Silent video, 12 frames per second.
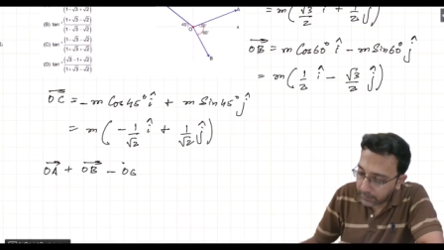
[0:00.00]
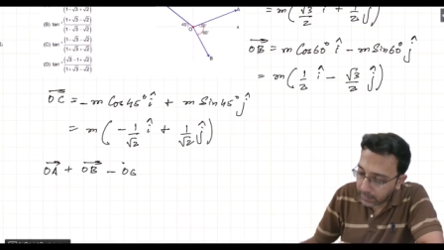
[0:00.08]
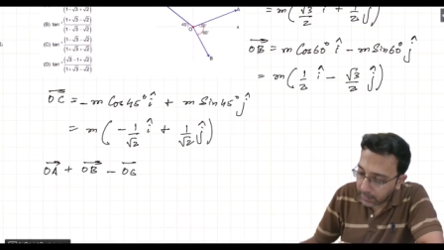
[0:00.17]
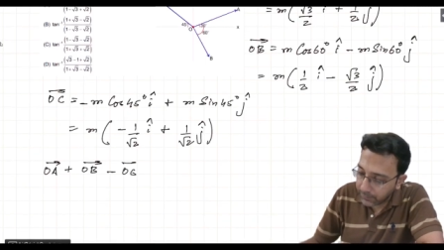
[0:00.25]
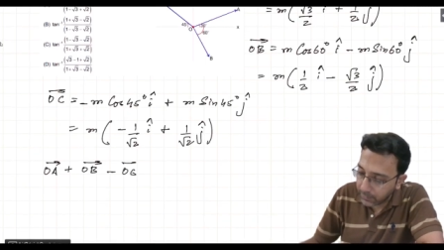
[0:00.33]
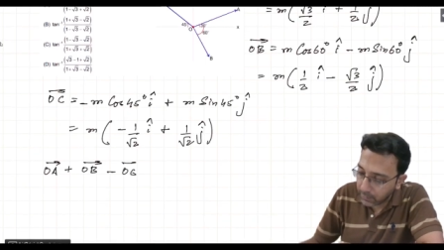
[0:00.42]

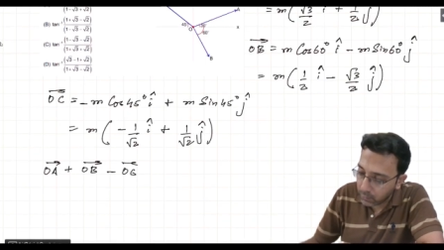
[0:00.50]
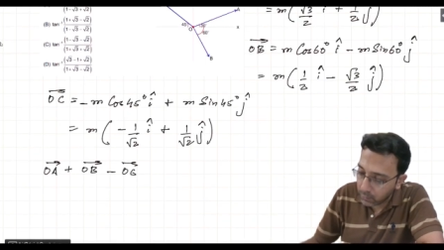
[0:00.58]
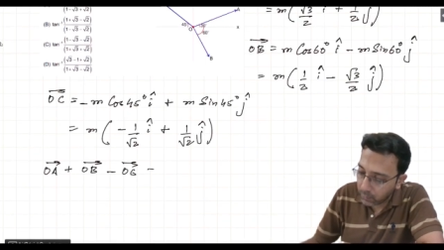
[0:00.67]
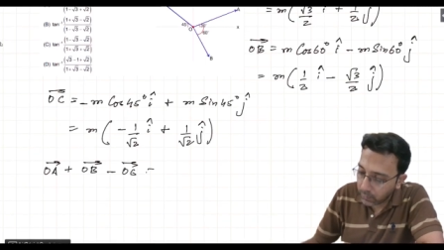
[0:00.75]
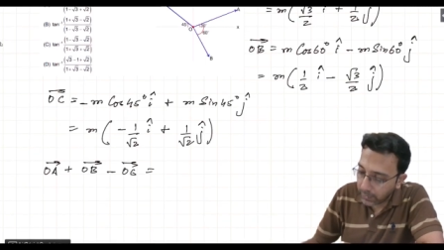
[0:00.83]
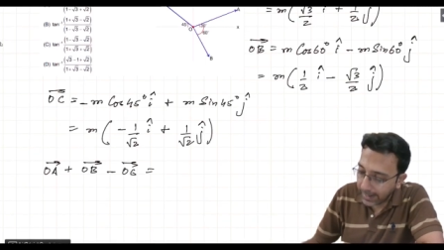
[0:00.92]
If
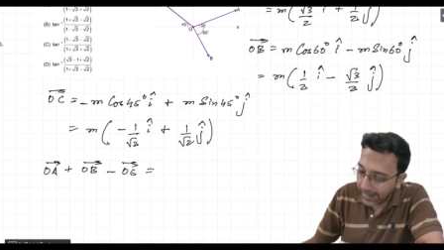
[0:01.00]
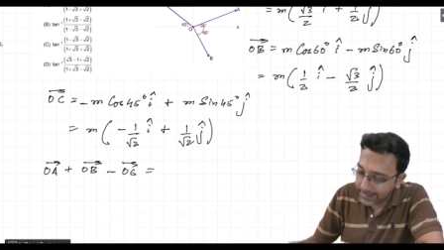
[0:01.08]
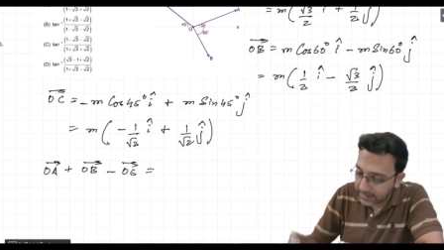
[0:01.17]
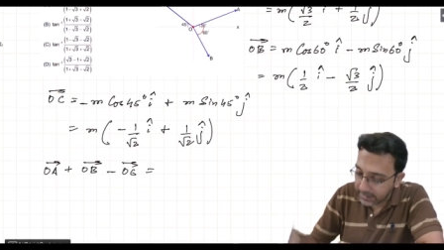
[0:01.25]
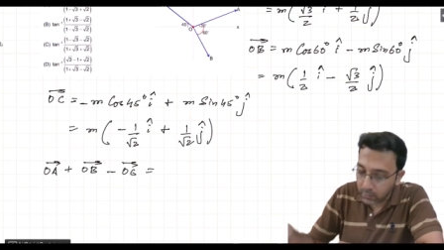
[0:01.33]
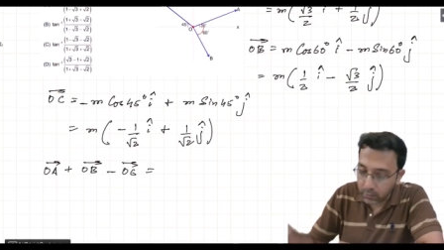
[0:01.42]
you
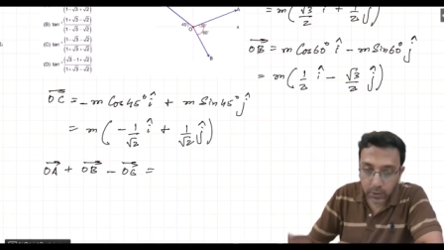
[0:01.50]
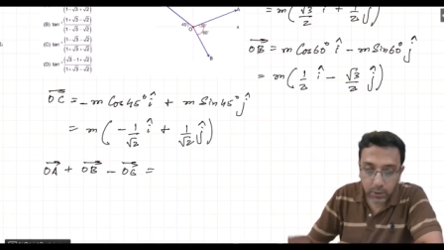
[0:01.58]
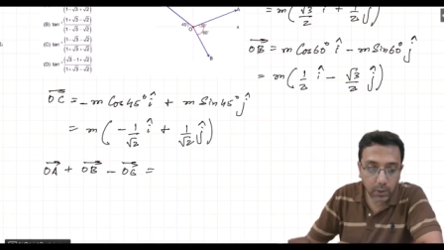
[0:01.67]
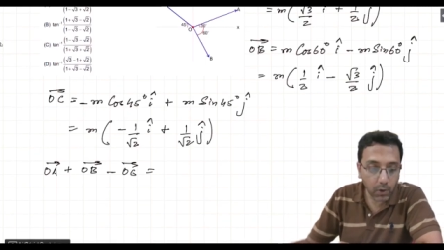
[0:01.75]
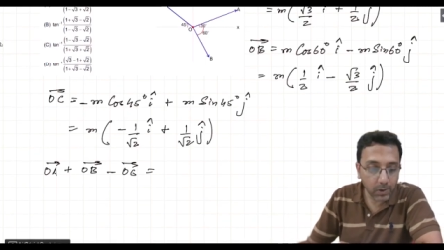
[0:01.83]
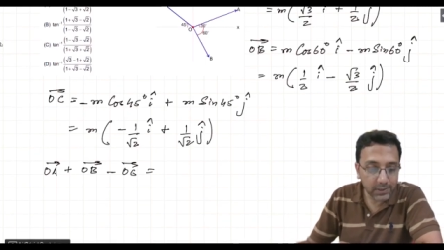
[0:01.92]
execute
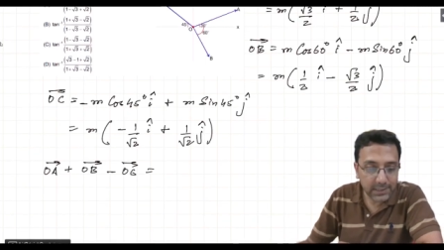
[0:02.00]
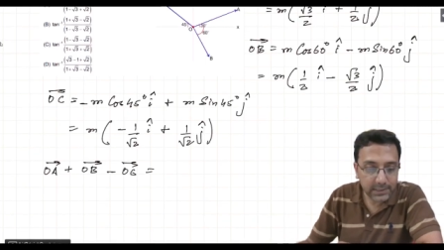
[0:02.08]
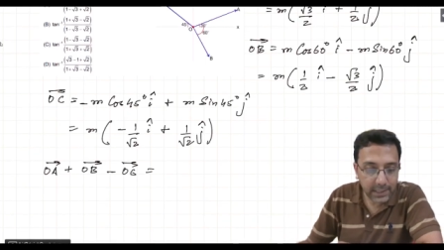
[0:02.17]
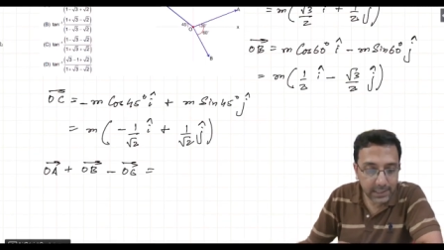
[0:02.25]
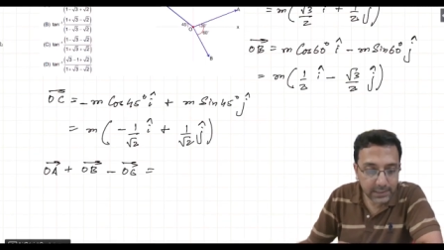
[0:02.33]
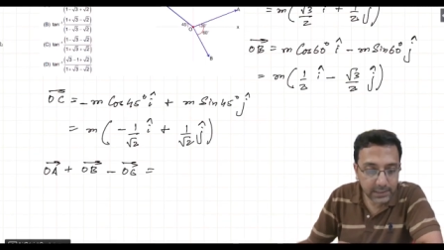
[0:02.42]
all these
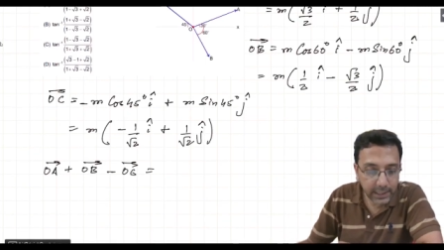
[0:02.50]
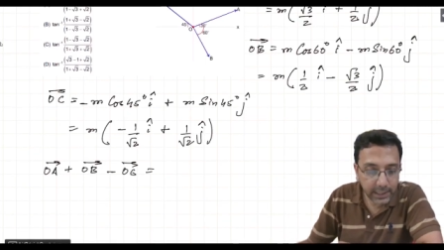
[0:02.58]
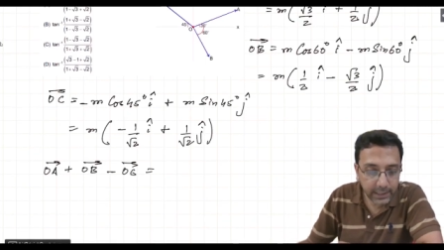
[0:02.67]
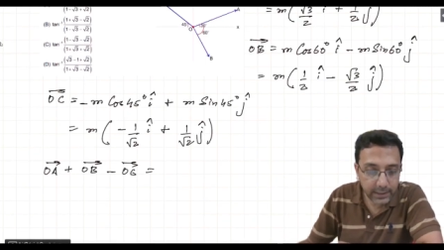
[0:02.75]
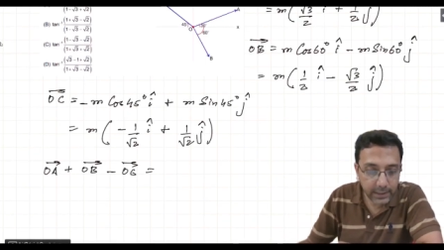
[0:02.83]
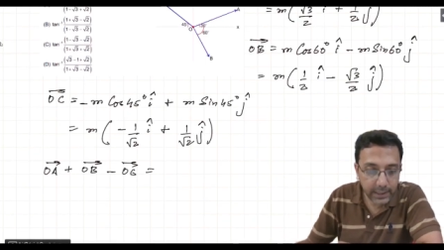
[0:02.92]
things,
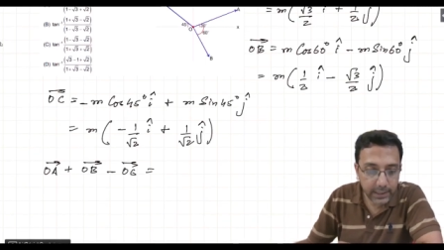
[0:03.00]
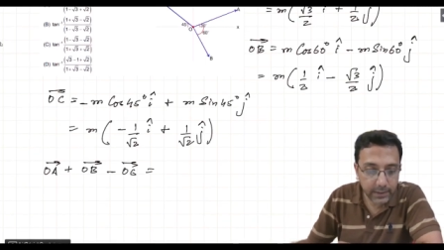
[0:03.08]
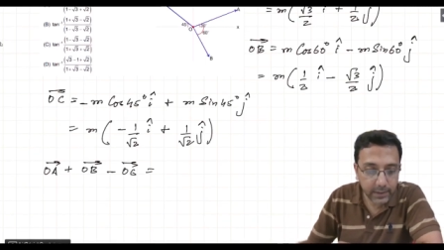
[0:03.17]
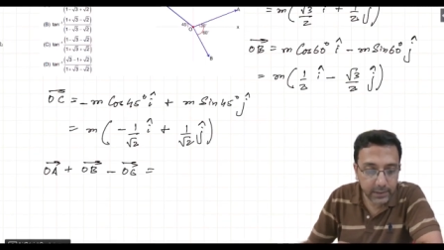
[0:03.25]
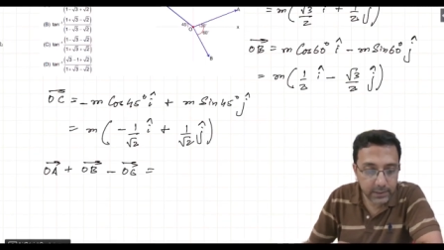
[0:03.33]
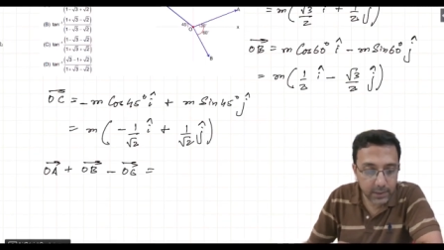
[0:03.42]
it
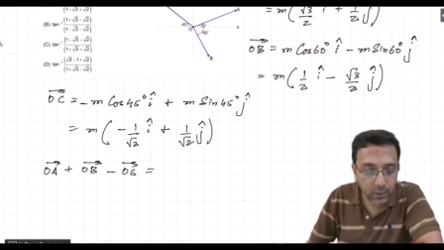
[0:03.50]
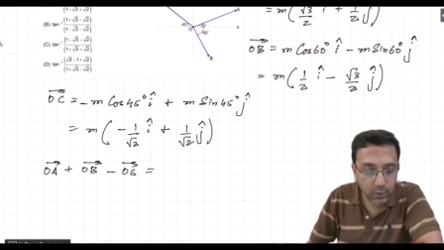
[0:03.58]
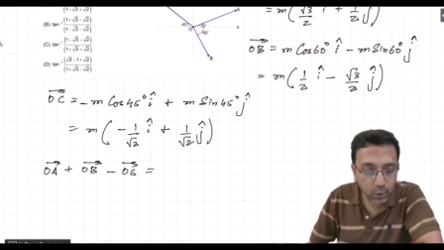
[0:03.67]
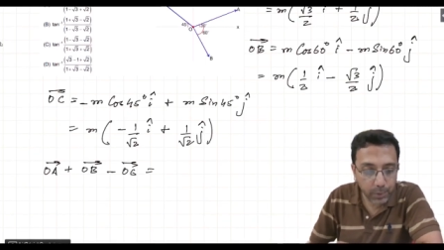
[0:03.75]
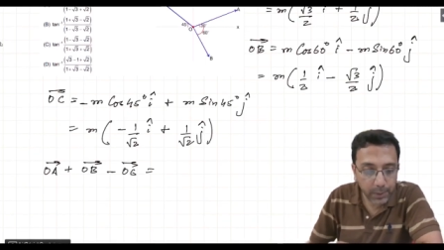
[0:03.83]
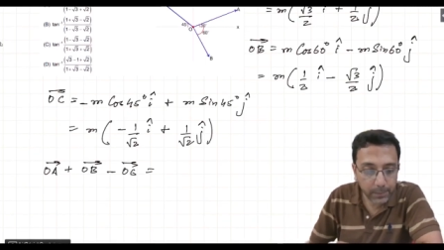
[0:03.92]
turns
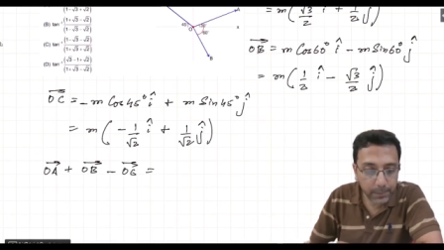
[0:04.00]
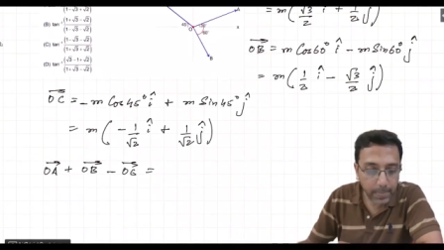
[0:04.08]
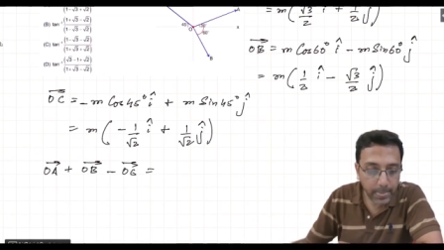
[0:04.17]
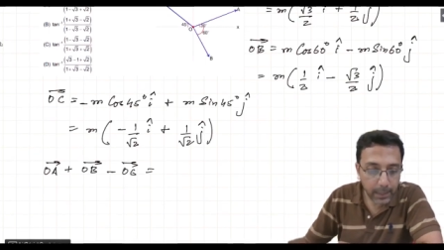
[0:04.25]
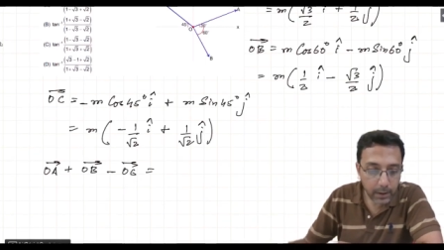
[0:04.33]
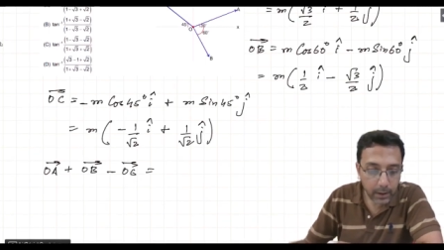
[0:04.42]
out to be
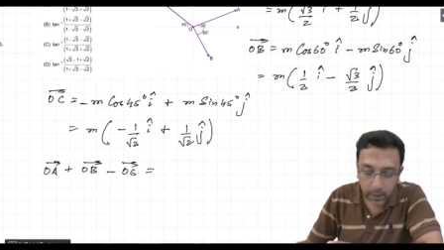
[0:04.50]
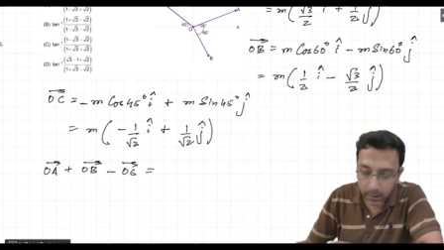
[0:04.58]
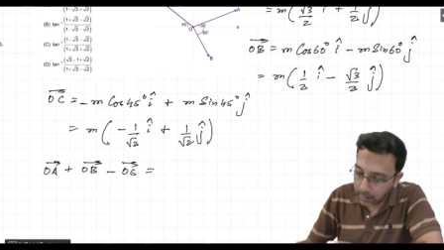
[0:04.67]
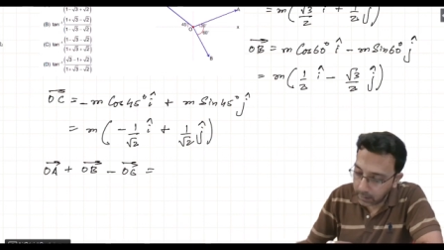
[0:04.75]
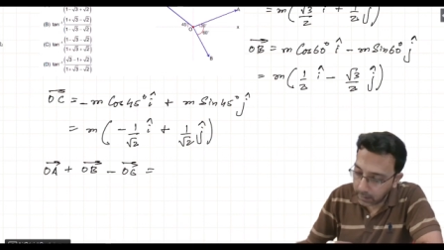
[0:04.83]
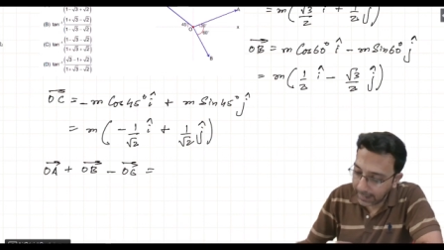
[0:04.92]

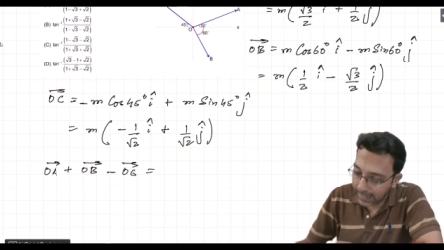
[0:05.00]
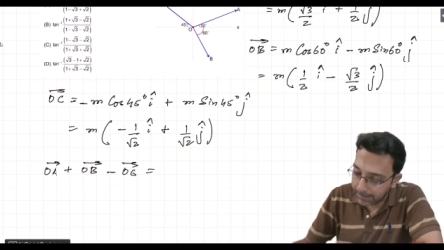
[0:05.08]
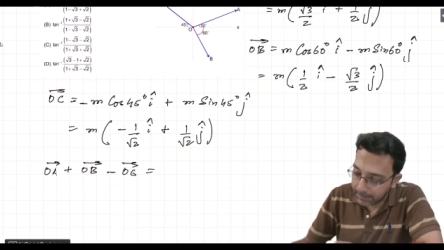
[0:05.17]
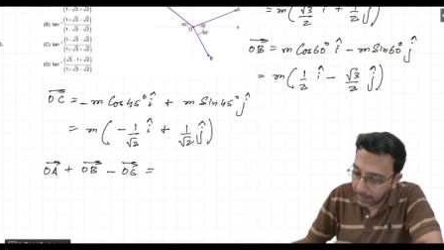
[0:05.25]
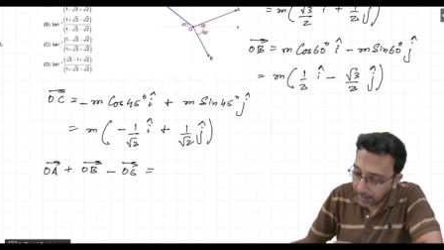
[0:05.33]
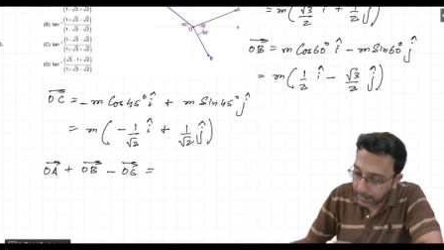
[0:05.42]

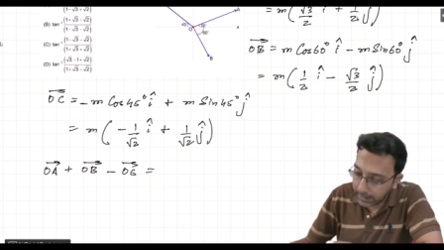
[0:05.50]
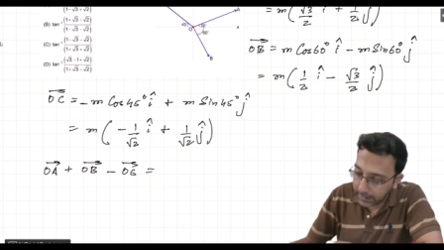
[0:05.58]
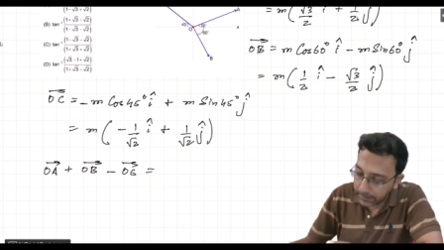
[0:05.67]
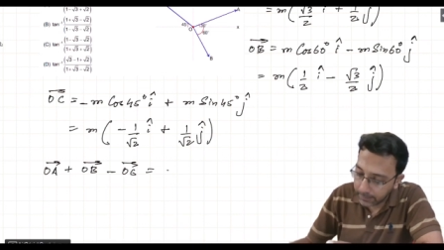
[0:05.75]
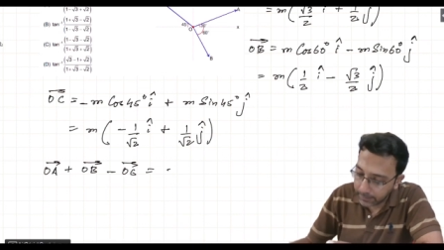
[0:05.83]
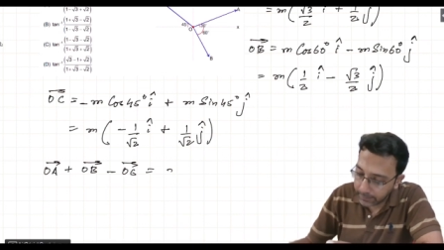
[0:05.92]
MI.